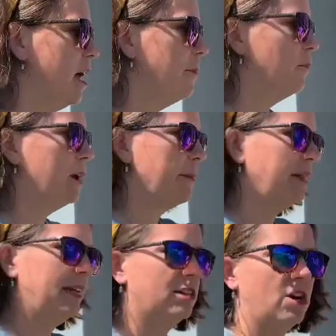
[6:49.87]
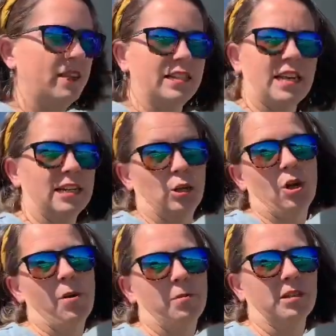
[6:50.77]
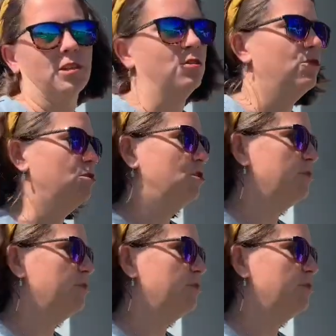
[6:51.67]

when I planted all this, I didn't know I was gonna do a YouTube